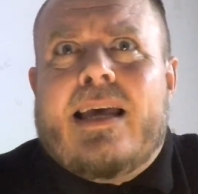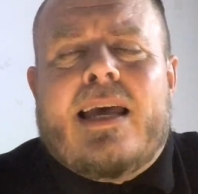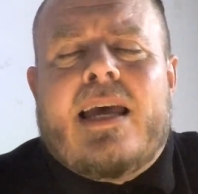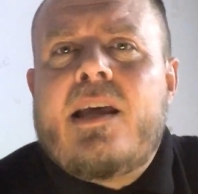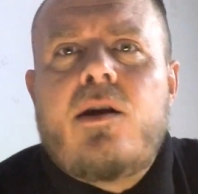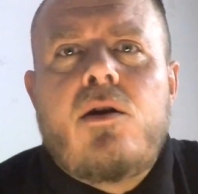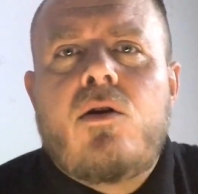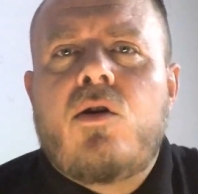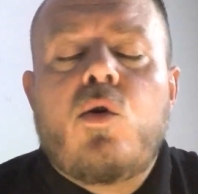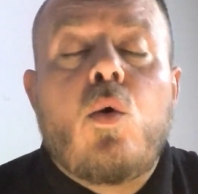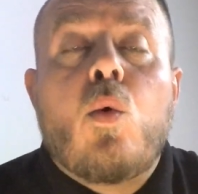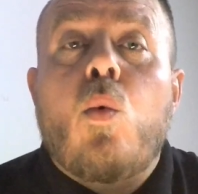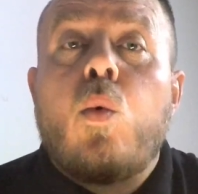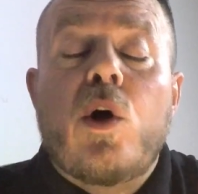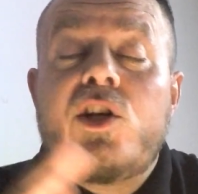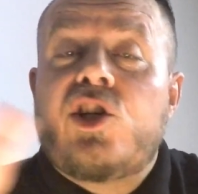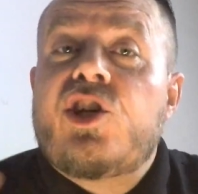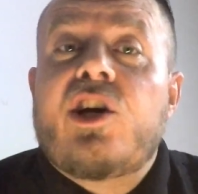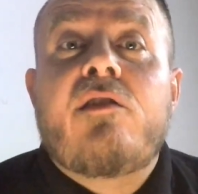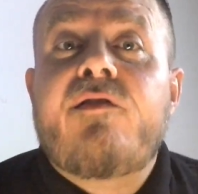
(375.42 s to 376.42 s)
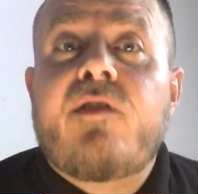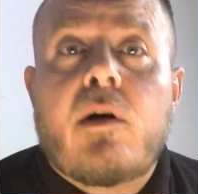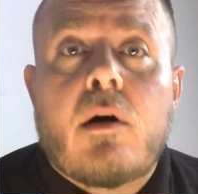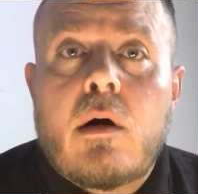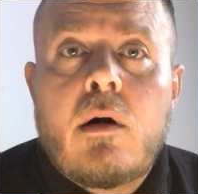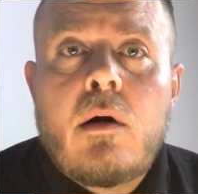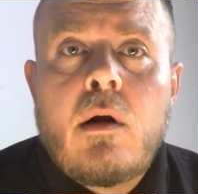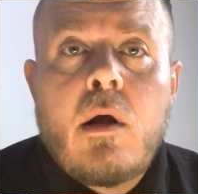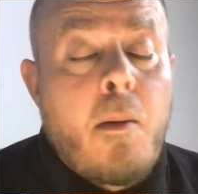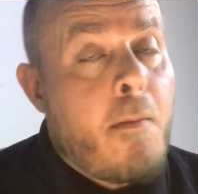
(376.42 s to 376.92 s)
Hindu, whichever.
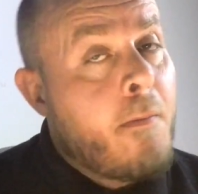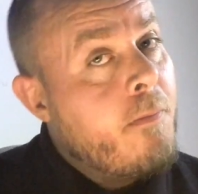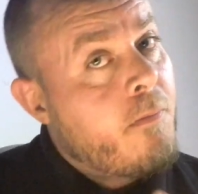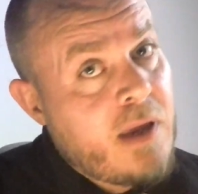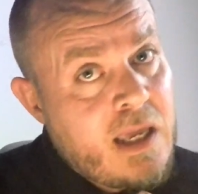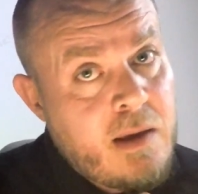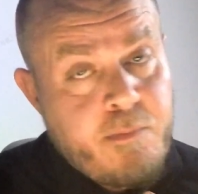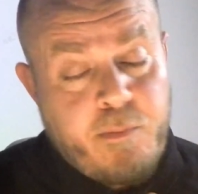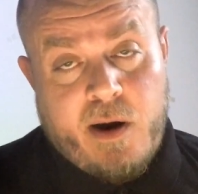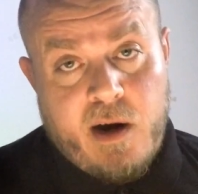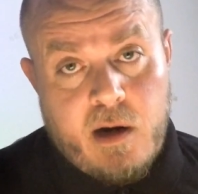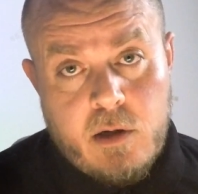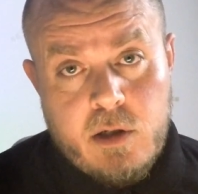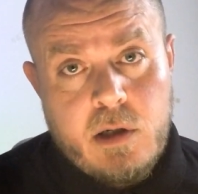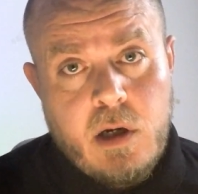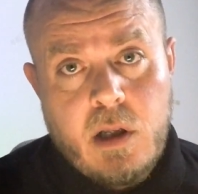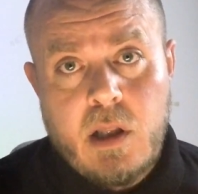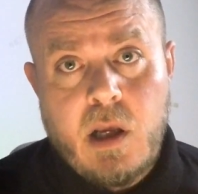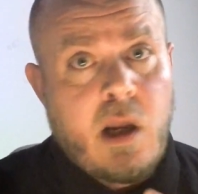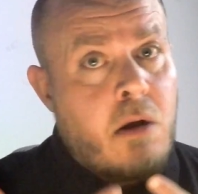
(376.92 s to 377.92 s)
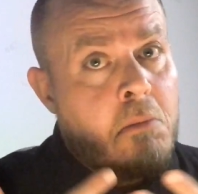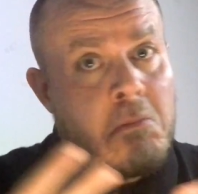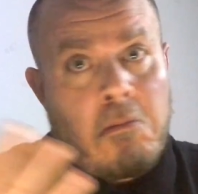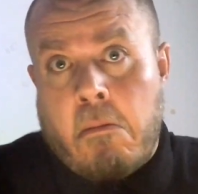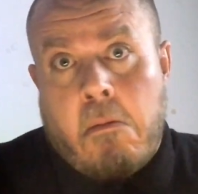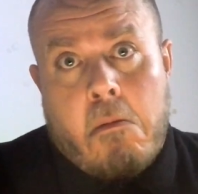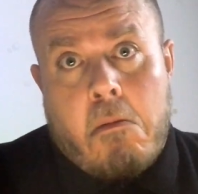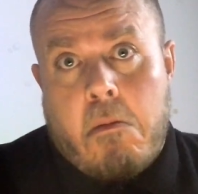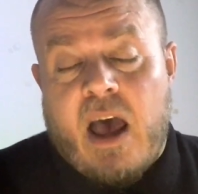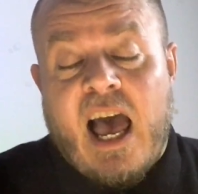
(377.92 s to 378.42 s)
Me personally,
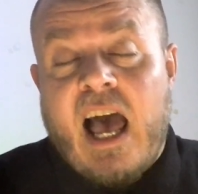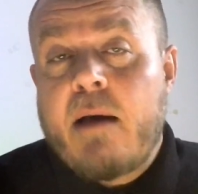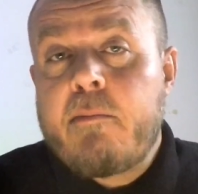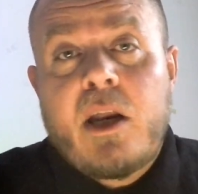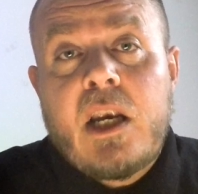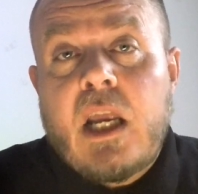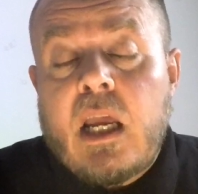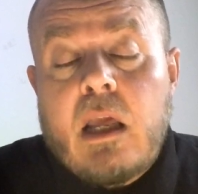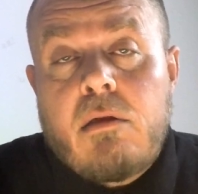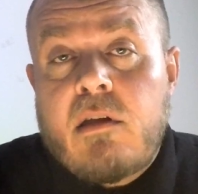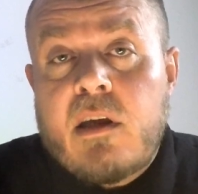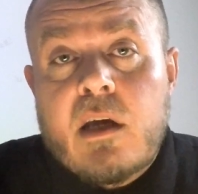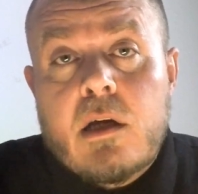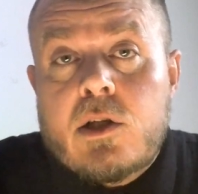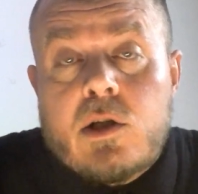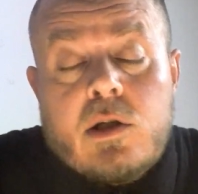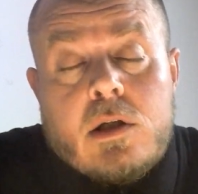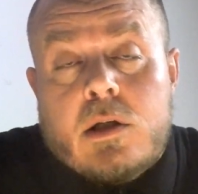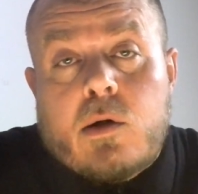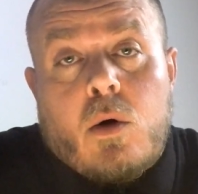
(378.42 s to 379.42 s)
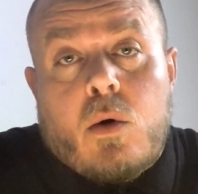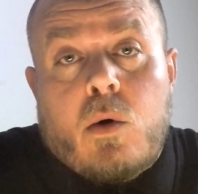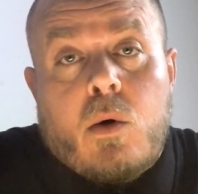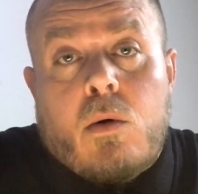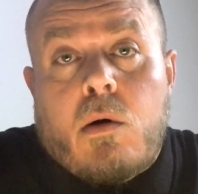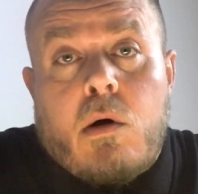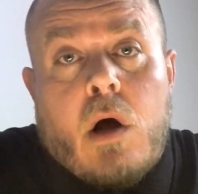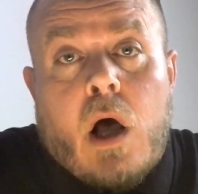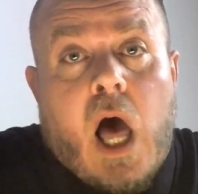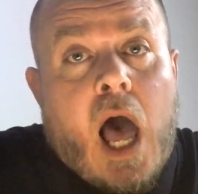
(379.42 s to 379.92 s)
I'm an atheist,
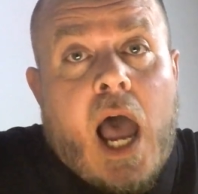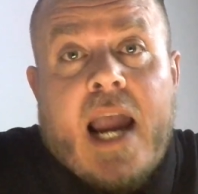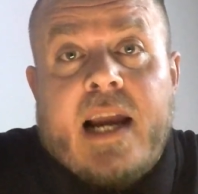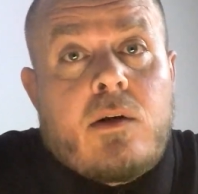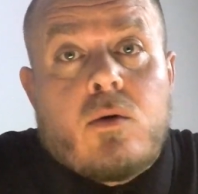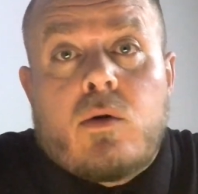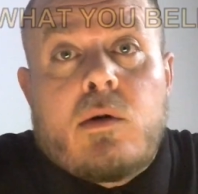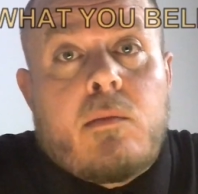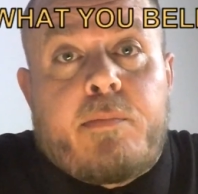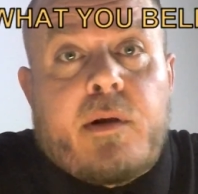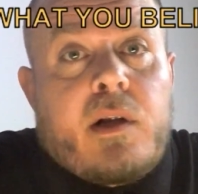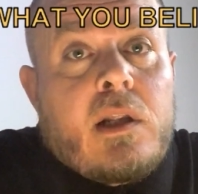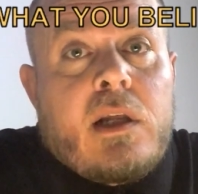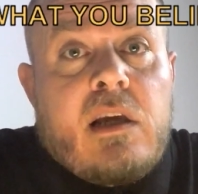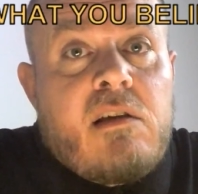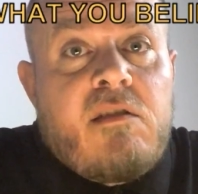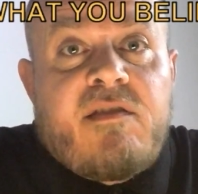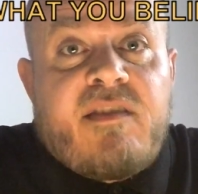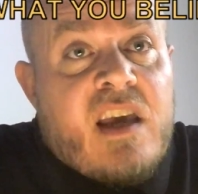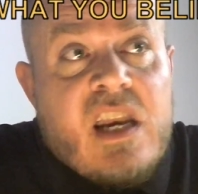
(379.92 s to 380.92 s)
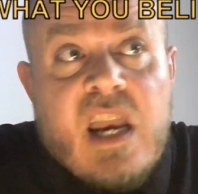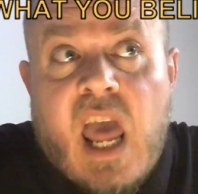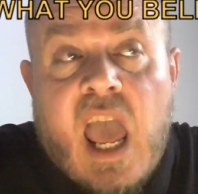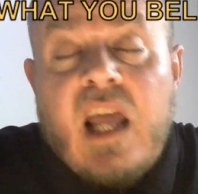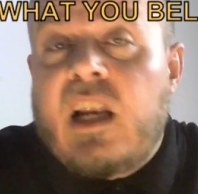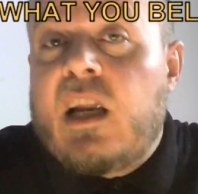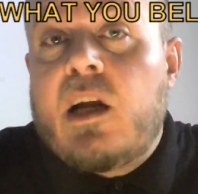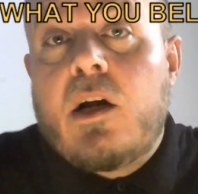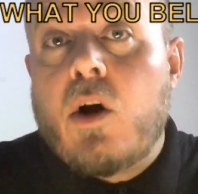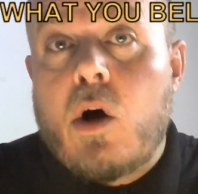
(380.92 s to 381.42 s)
so I don't believe in
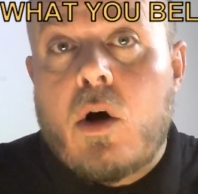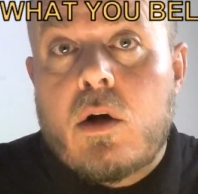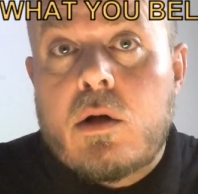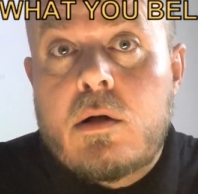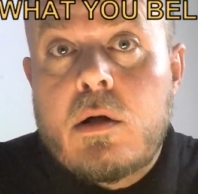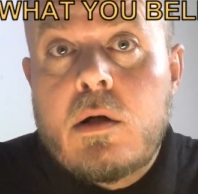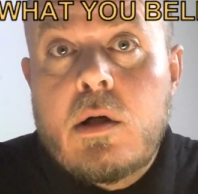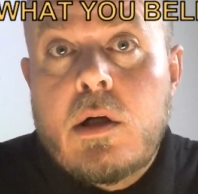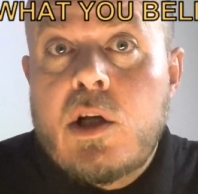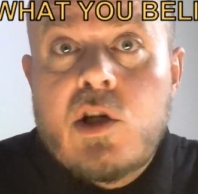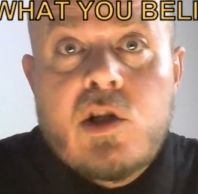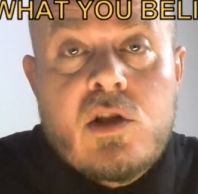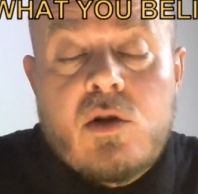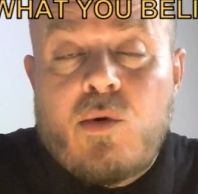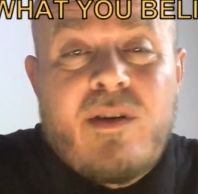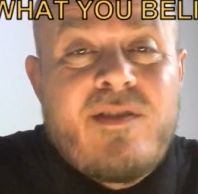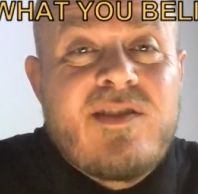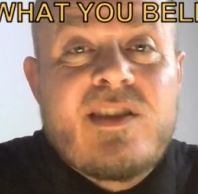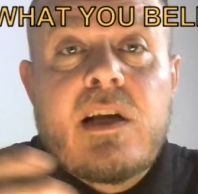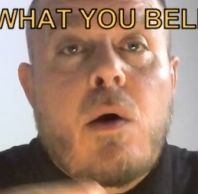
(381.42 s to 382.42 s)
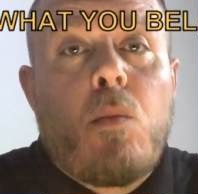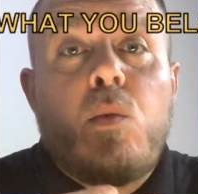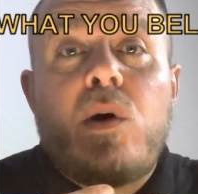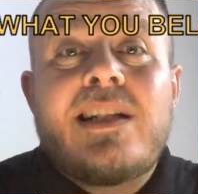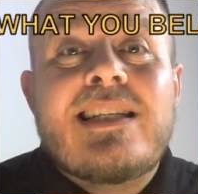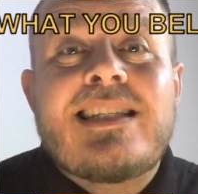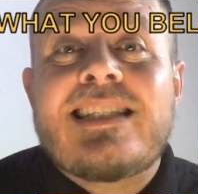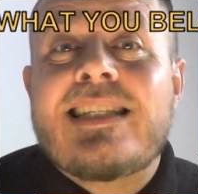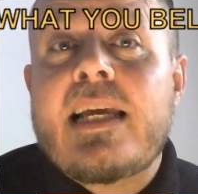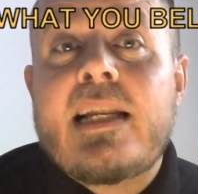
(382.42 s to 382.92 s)
any God. So if
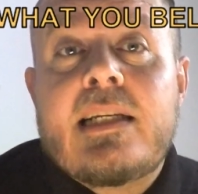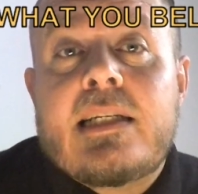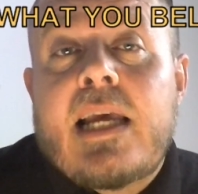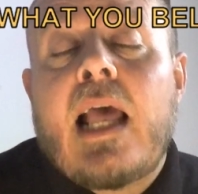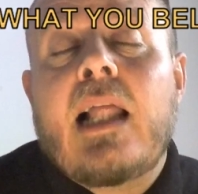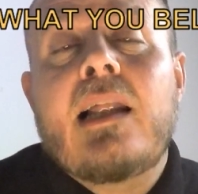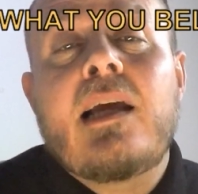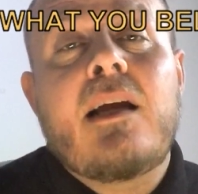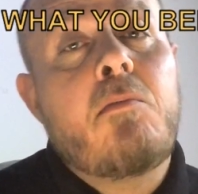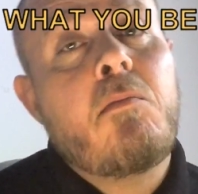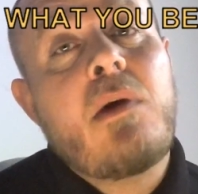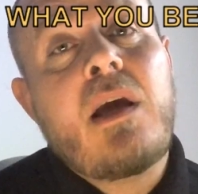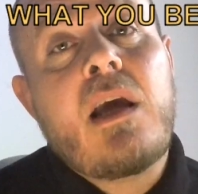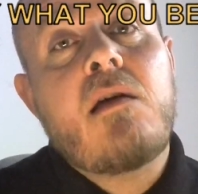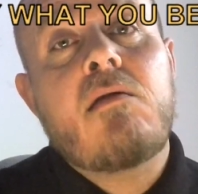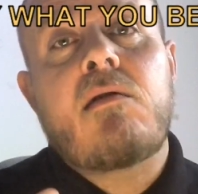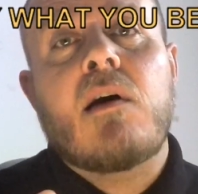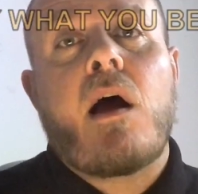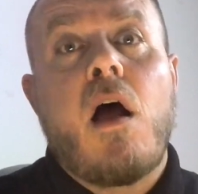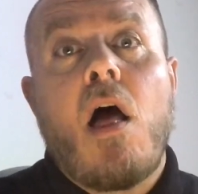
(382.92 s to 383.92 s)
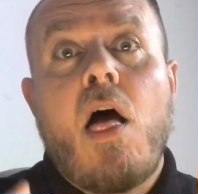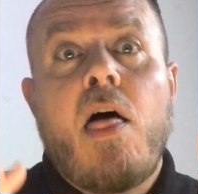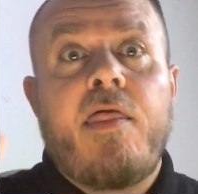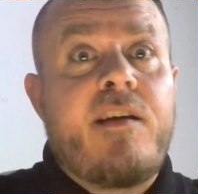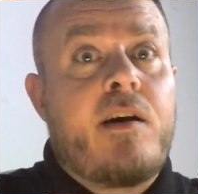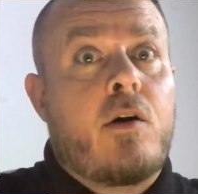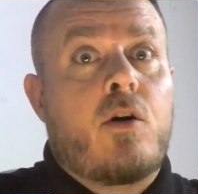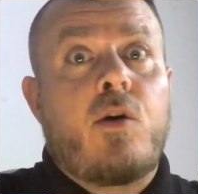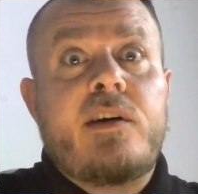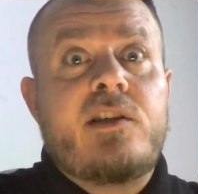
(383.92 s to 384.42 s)
someone's telling me that
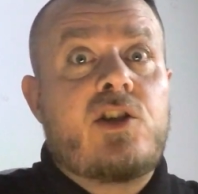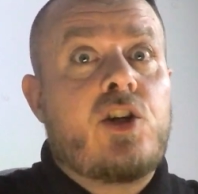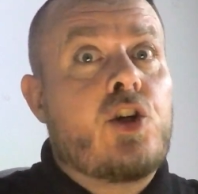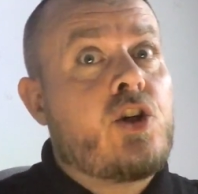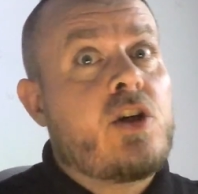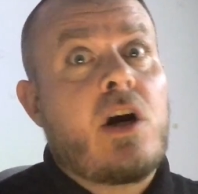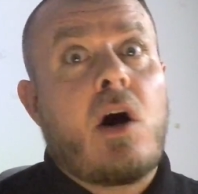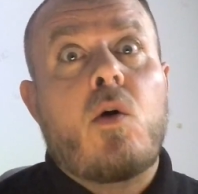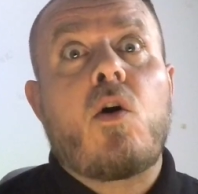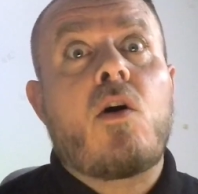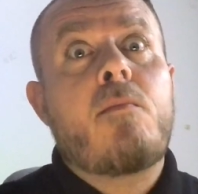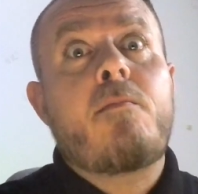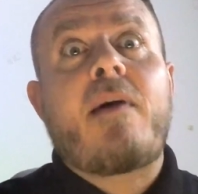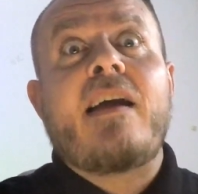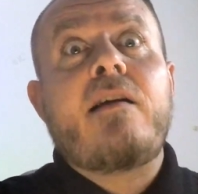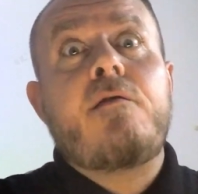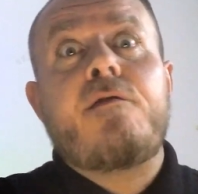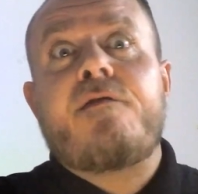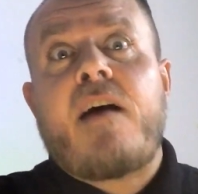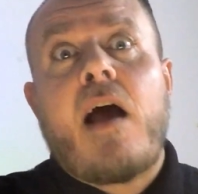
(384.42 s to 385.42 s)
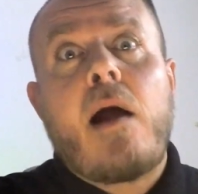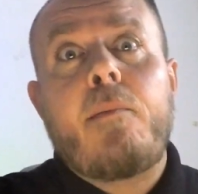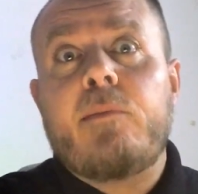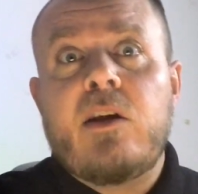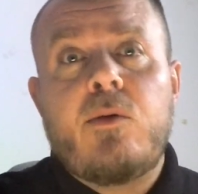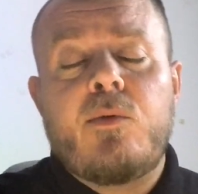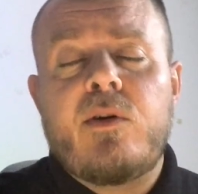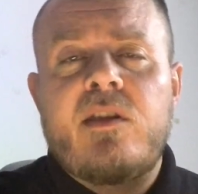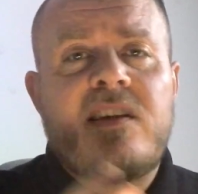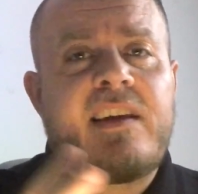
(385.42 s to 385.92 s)
they're going to shower my family
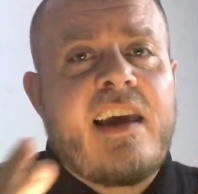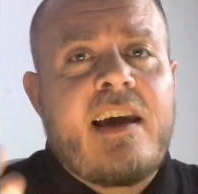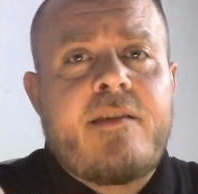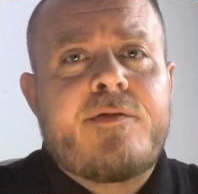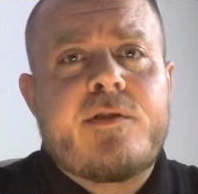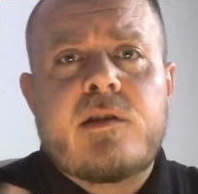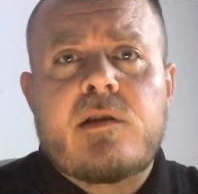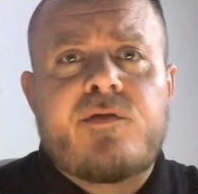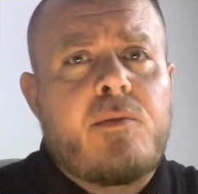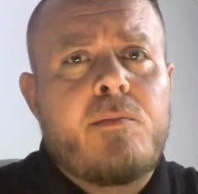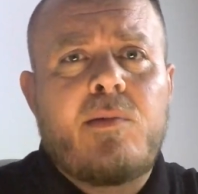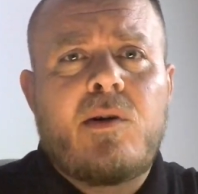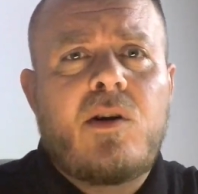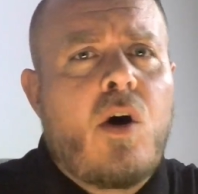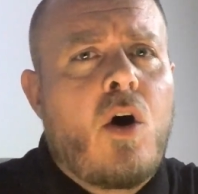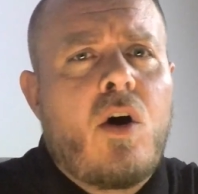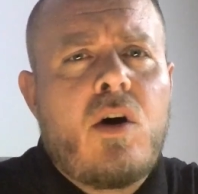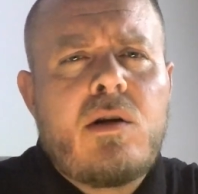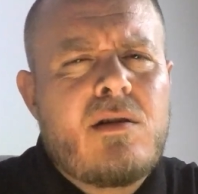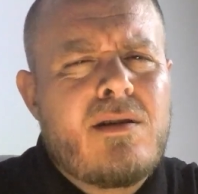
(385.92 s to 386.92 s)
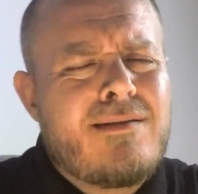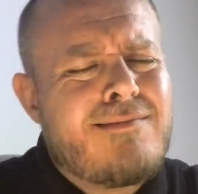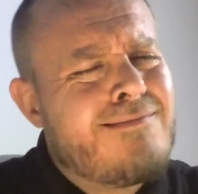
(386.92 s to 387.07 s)
with gifts from God,